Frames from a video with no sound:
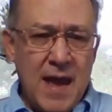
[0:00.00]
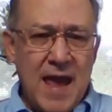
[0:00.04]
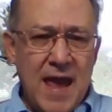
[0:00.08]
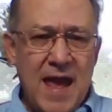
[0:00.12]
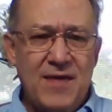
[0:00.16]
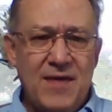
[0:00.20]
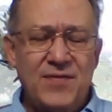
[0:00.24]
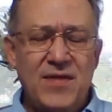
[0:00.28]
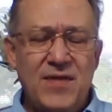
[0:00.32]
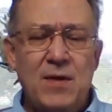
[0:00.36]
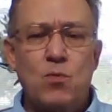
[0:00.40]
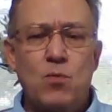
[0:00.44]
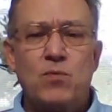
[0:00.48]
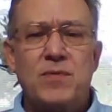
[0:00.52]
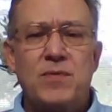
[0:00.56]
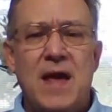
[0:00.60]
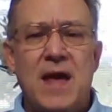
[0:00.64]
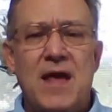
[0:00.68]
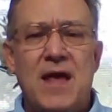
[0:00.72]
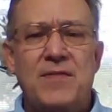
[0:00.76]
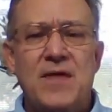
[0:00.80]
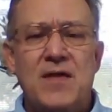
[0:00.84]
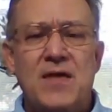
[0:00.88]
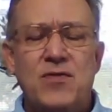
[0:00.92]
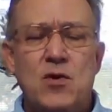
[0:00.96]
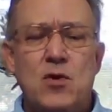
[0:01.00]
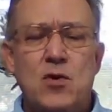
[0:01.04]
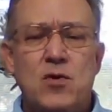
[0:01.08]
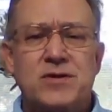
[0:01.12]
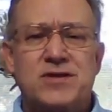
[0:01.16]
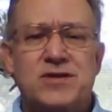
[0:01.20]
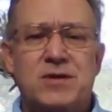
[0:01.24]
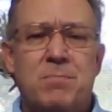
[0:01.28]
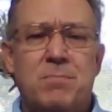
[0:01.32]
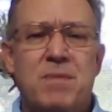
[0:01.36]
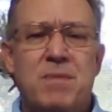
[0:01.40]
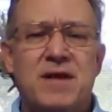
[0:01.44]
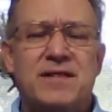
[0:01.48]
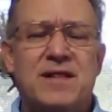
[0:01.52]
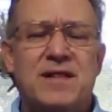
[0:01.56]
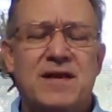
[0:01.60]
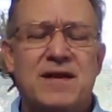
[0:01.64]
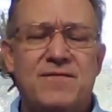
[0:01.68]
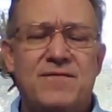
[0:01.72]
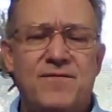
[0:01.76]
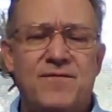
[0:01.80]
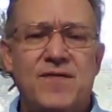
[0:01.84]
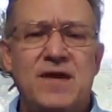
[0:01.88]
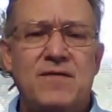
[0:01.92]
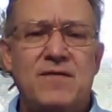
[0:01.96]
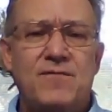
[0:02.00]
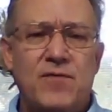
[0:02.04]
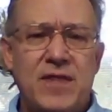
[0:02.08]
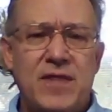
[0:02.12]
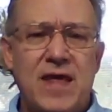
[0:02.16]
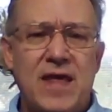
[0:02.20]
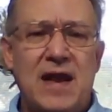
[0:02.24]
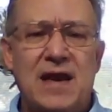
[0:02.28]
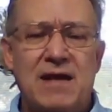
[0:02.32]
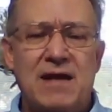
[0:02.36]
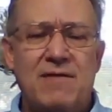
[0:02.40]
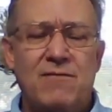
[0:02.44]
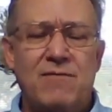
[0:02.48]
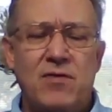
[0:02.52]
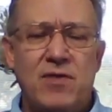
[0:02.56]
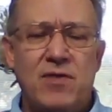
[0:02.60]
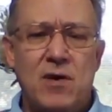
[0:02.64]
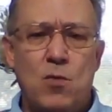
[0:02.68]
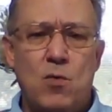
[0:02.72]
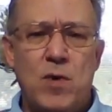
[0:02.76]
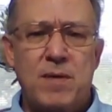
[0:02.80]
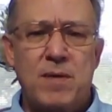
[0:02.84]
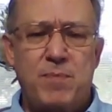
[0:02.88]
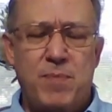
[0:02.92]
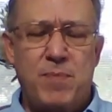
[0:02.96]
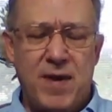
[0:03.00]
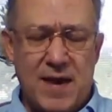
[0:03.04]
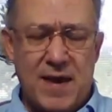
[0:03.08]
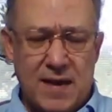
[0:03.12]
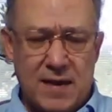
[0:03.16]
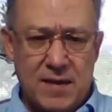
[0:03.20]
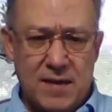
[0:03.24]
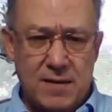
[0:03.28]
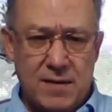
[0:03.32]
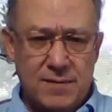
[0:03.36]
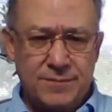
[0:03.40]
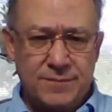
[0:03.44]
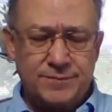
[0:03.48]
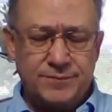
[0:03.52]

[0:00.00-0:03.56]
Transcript: and then there is a monthly fee for that level that we pick.